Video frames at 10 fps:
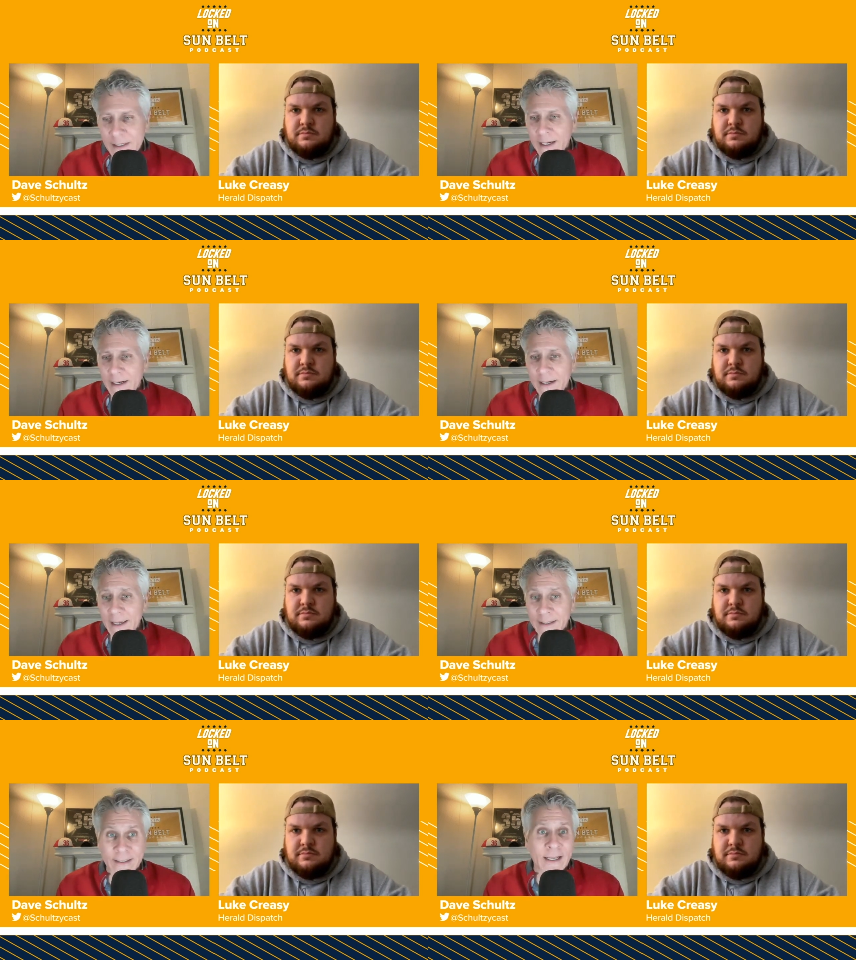Speaker 1: uh,
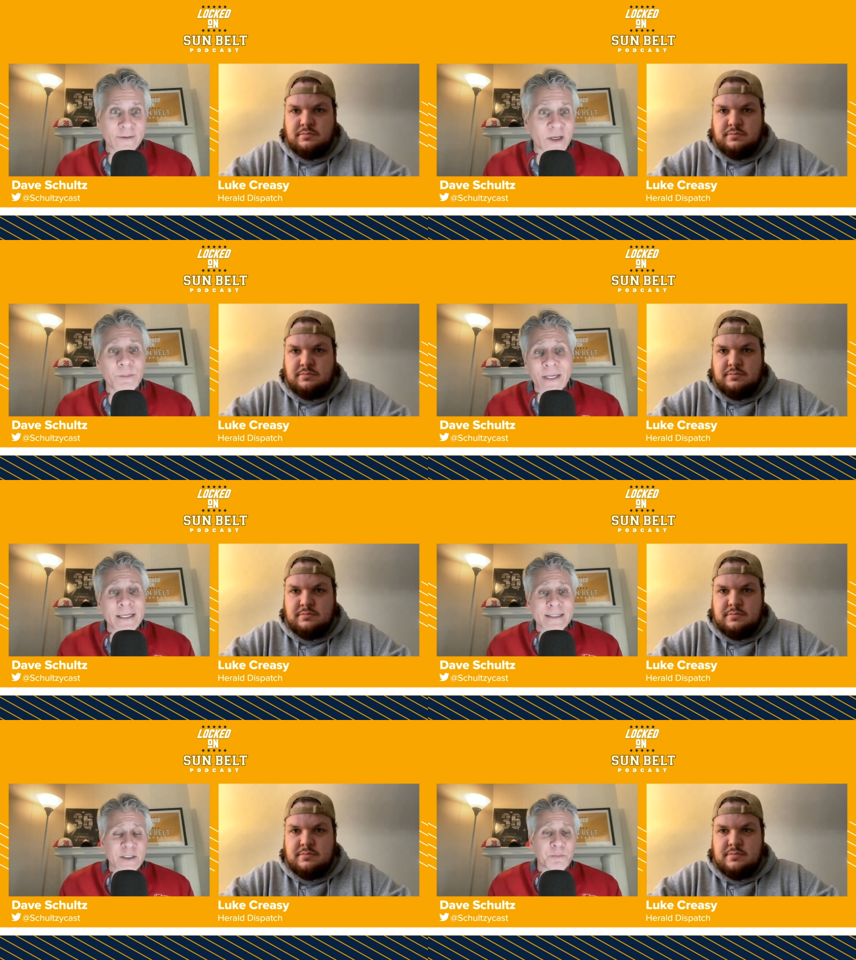and it ends up being
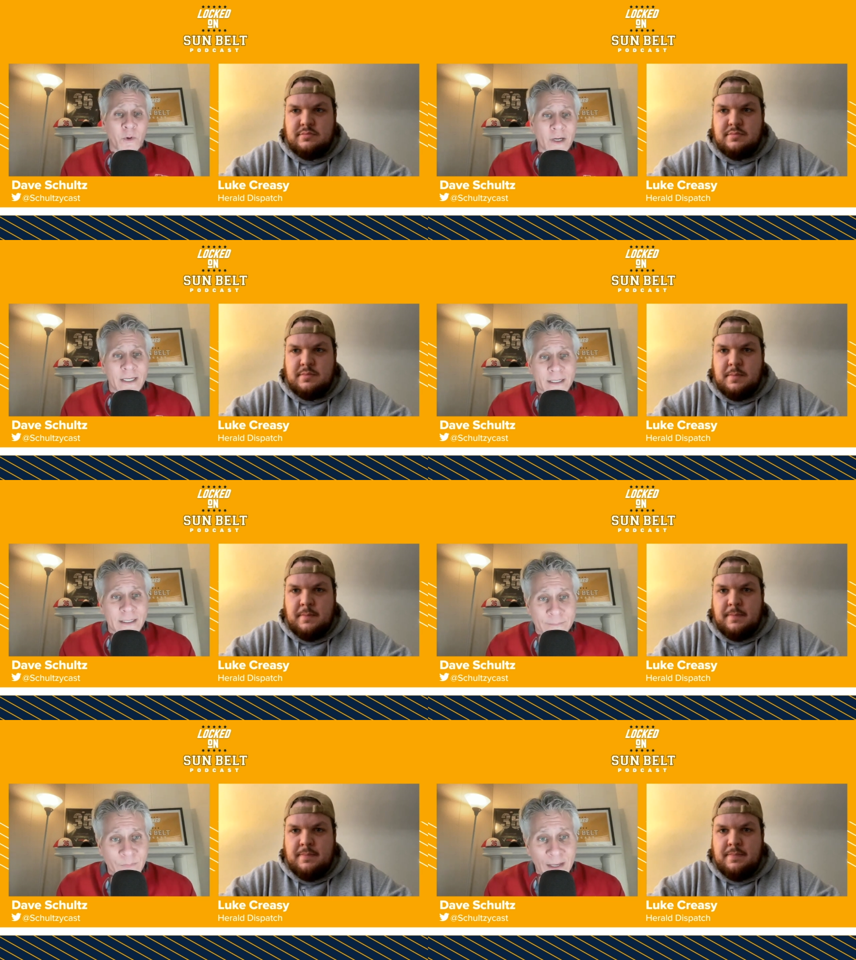disappointing.
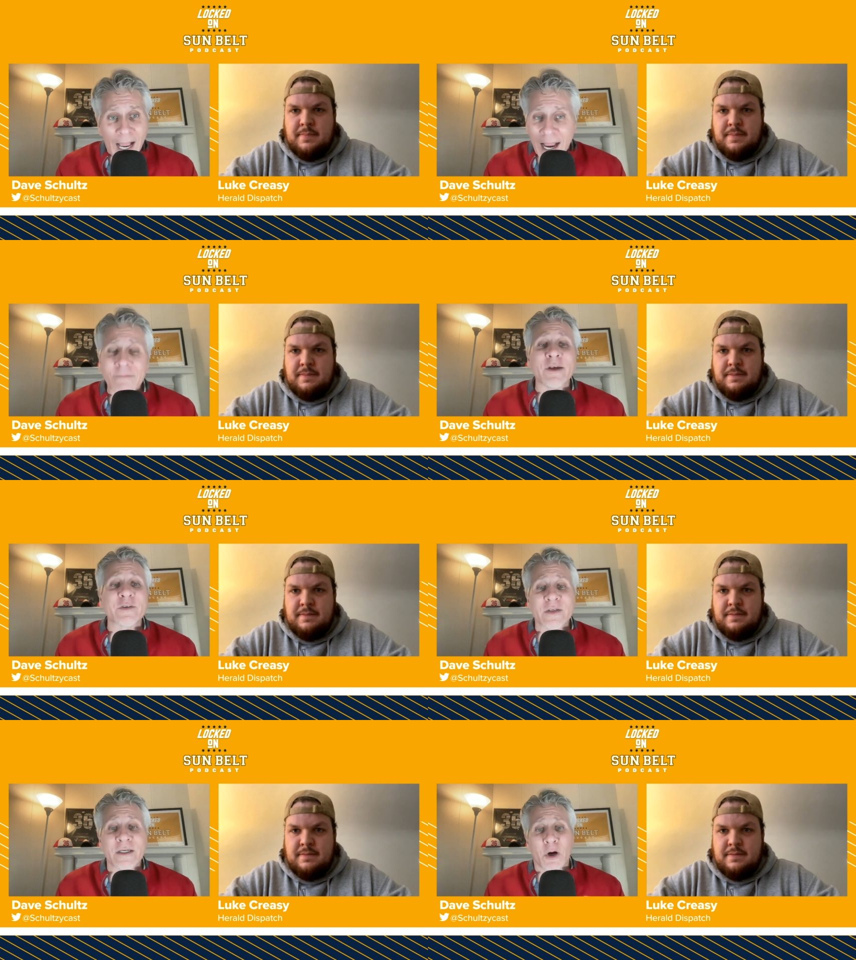And
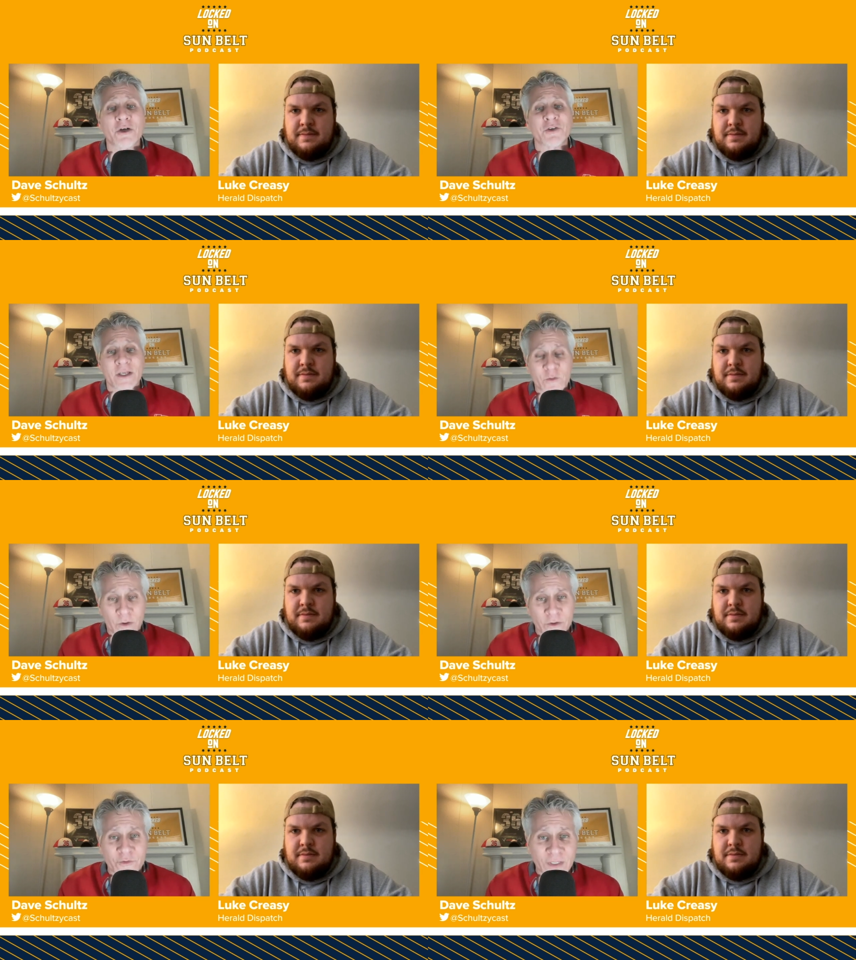obviously Marshall has one
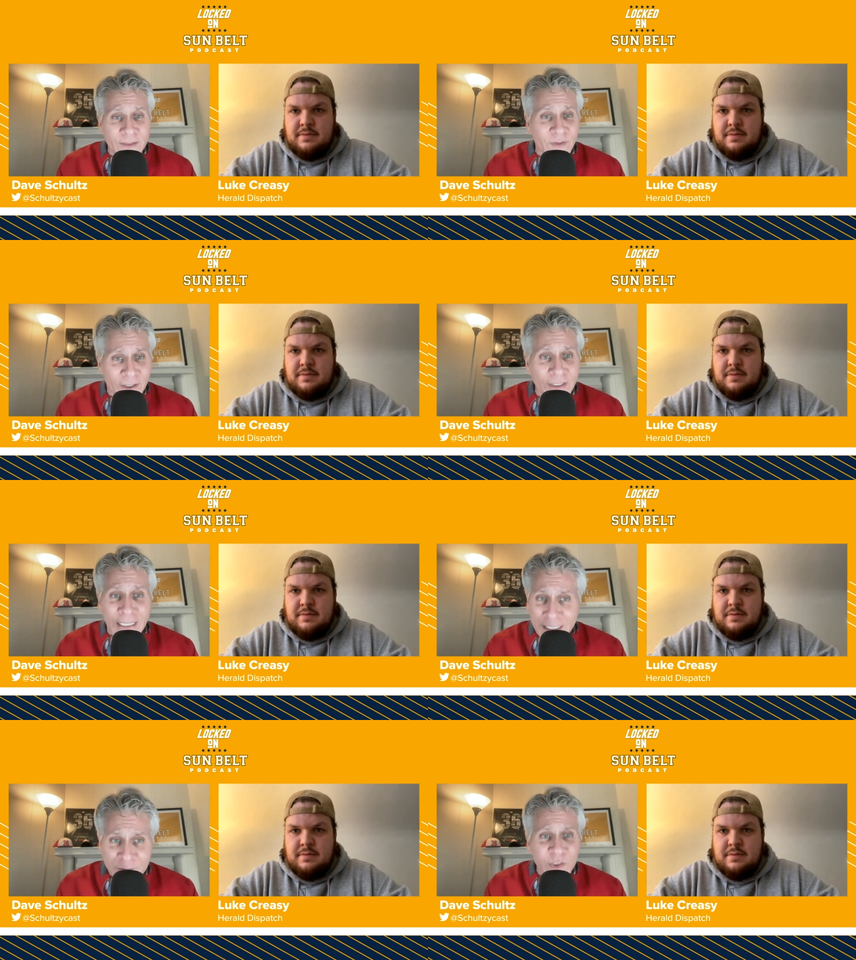of those teams that could
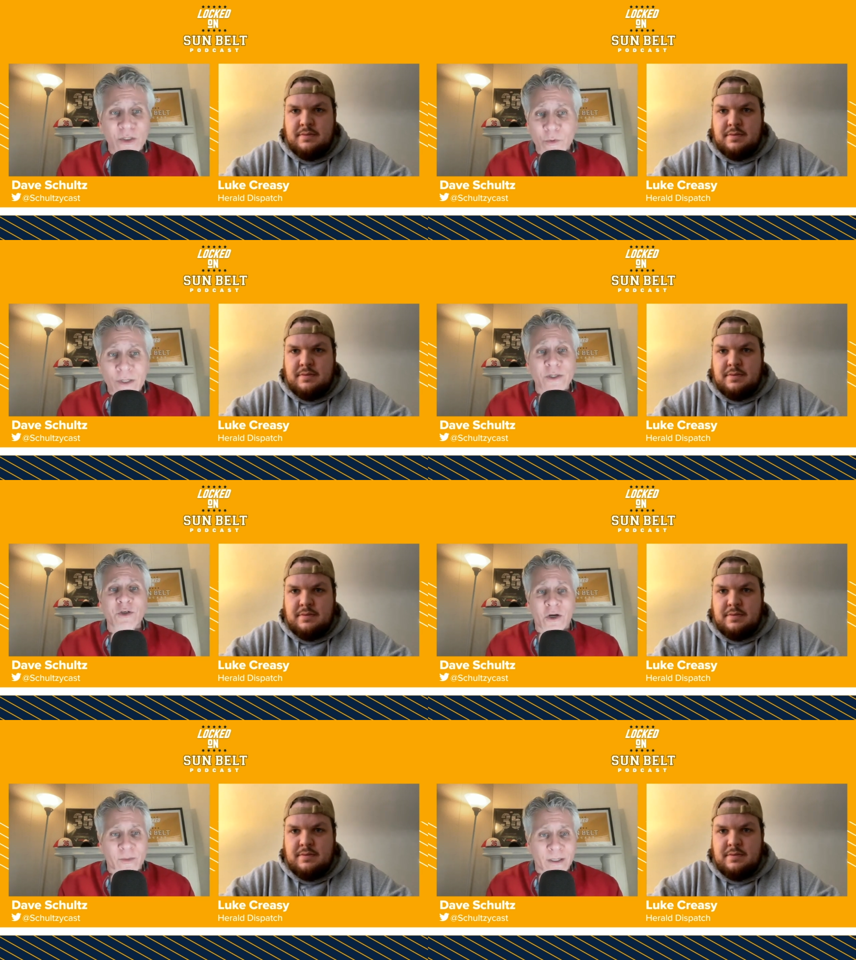easily win the
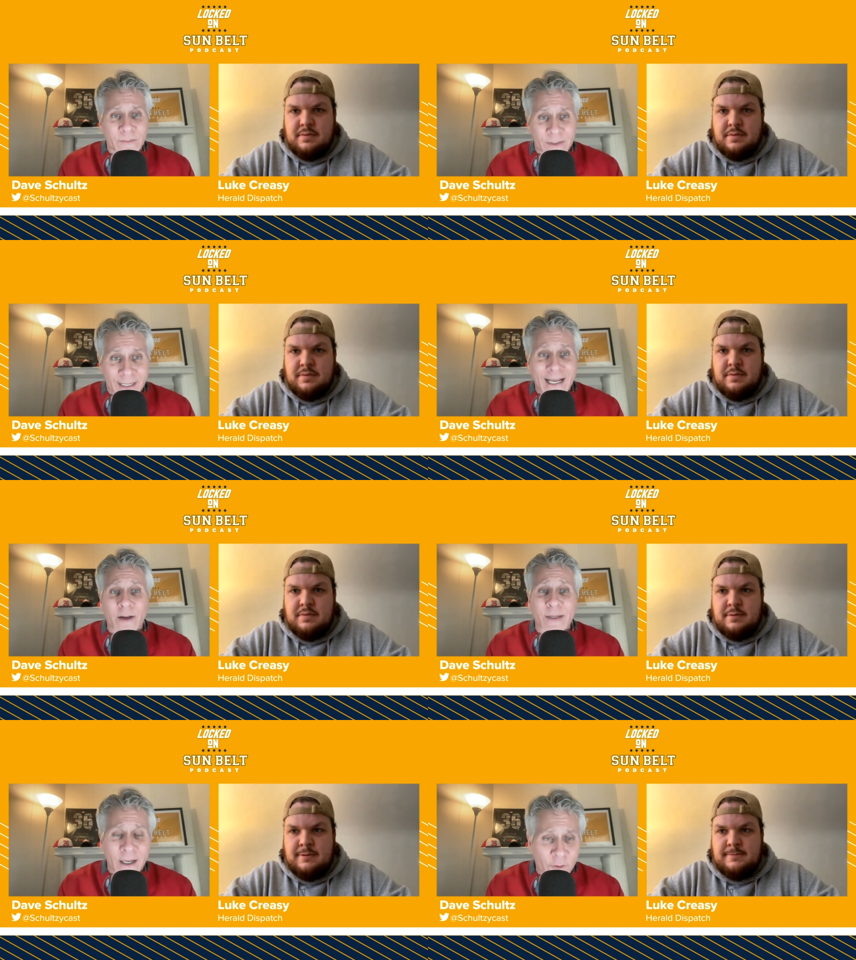tournament, but they got to
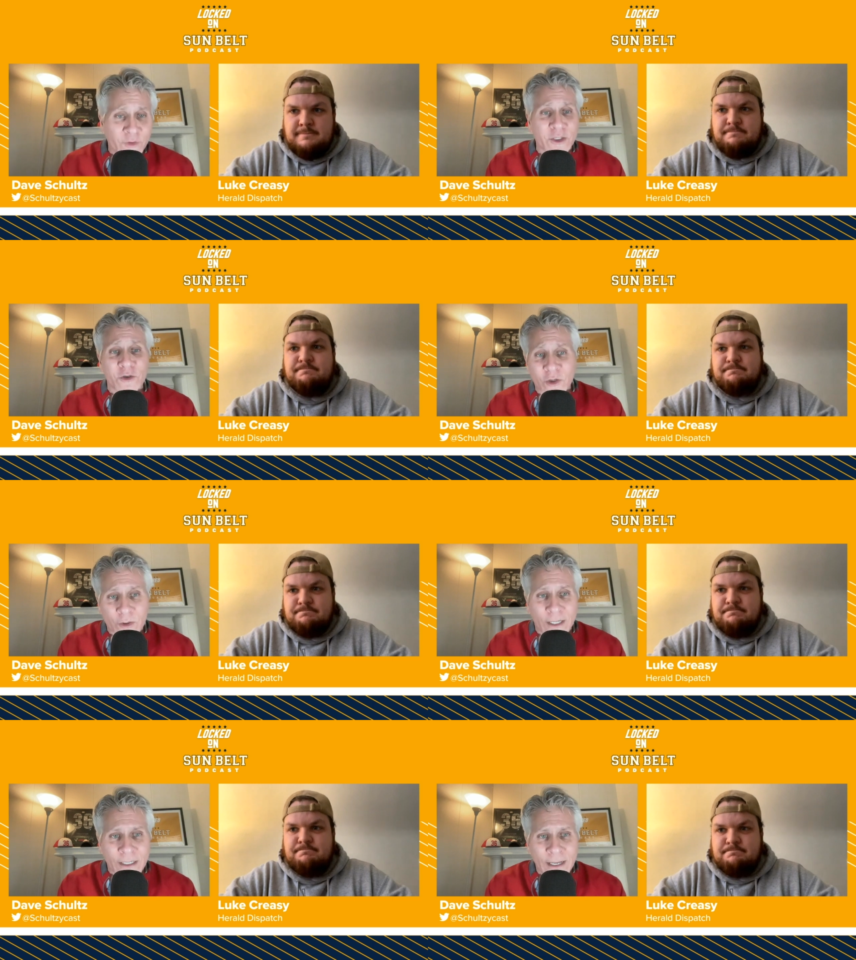be healthy to do
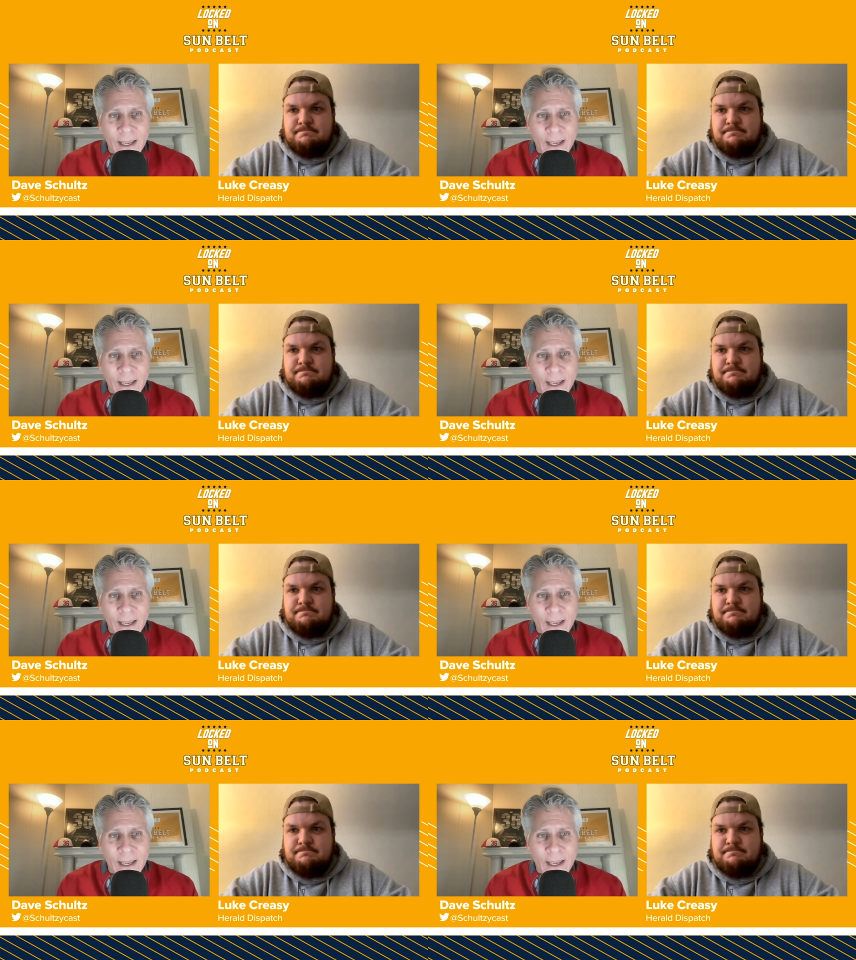it.